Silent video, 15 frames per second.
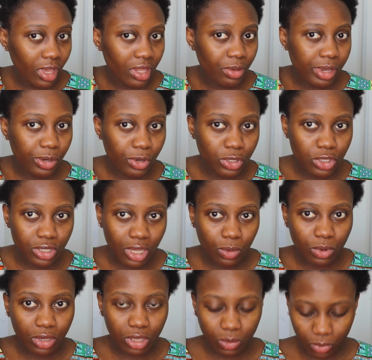that I'm going to start
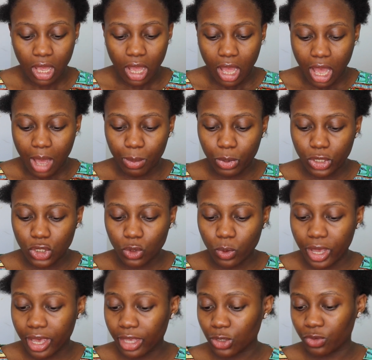working with. I'm going to go
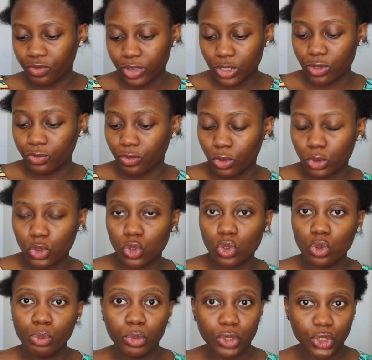ahead first of all to
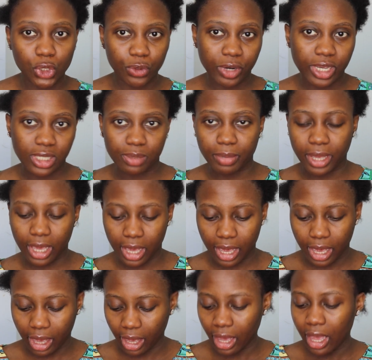moisturize my
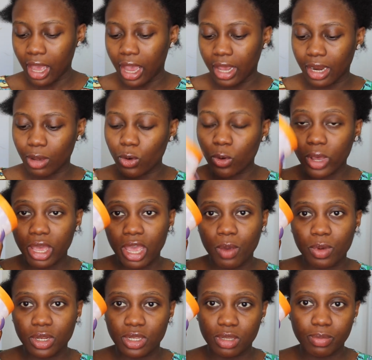hair. Now I'll go ahead
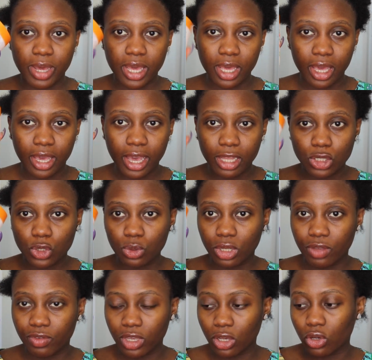with my Cantu Leave-in